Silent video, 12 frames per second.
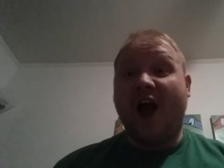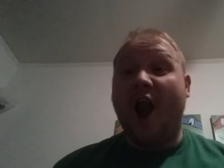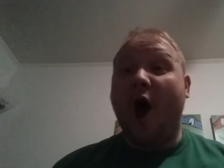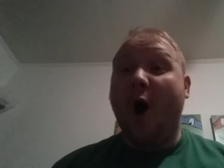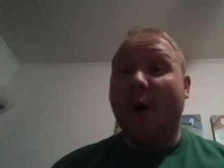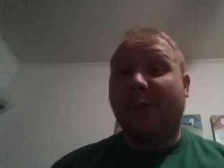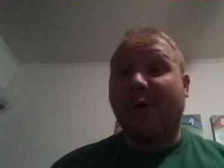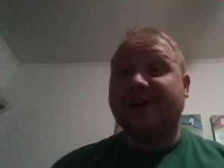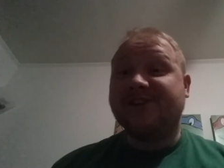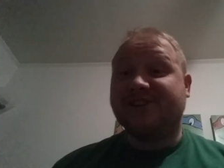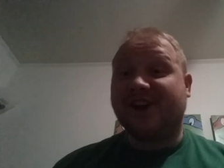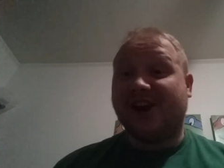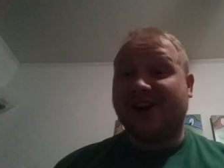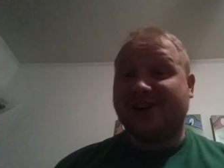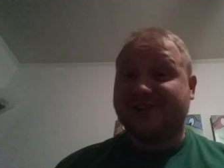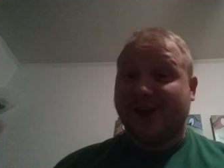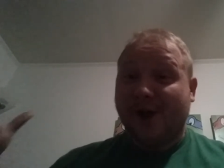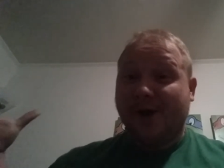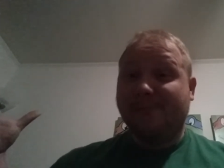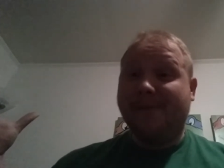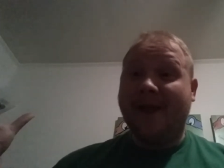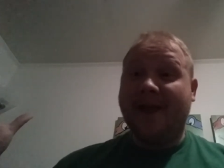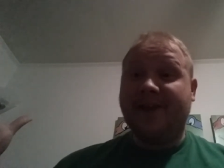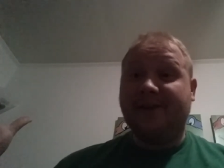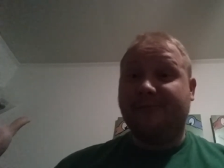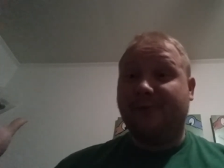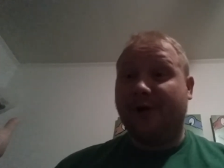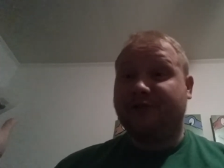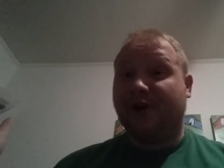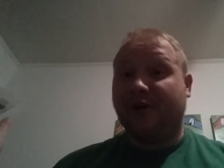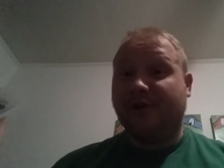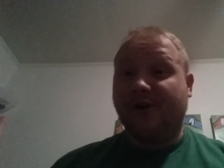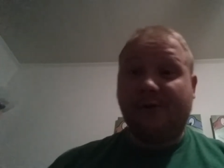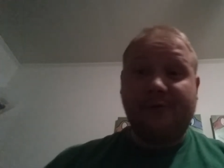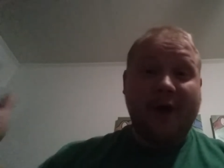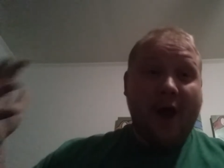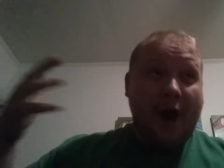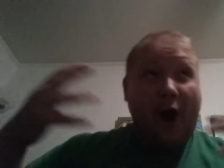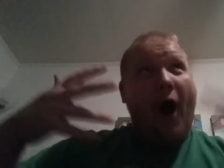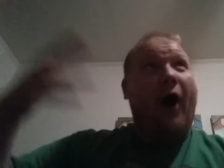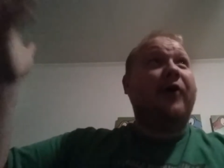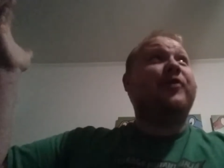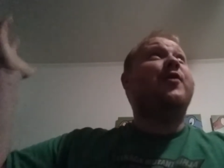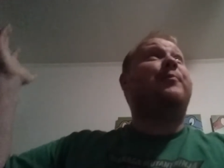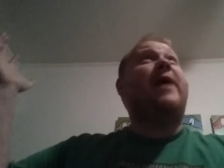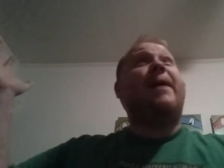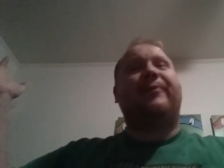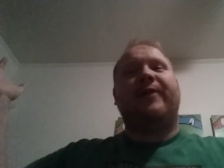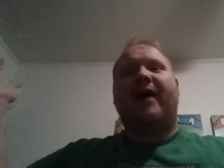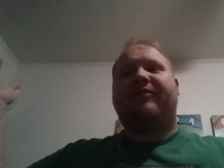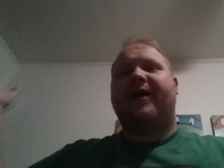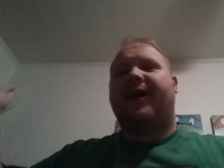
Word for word: Hello, boys and girls, men and will children, and all you people out